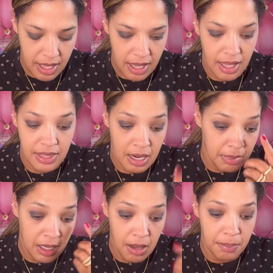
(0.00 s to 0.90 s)
and then I'm
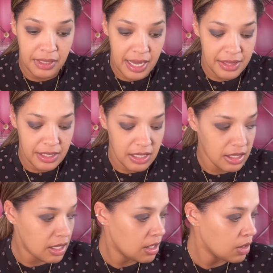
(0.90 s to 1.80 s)
gonna apply the
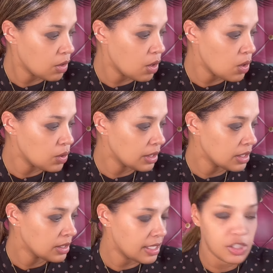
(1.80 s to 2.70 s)
gold
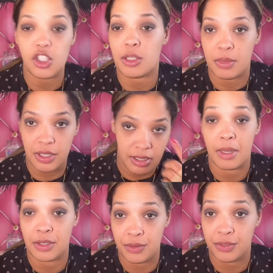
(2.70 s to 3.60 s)
shimmer on
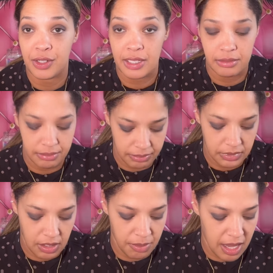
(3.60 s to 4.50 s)
the front
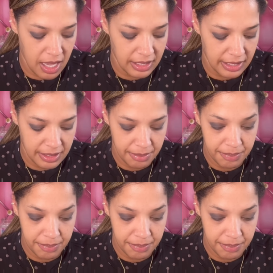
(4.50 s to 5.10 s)
of my eyelid.